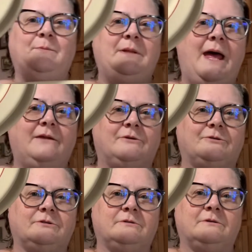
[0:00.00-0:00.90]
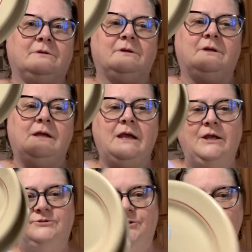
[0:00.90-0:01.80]
platters.
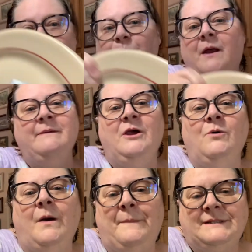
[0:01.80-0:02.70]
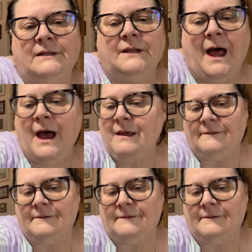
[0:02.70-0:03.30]
So those will probably go up as a lot.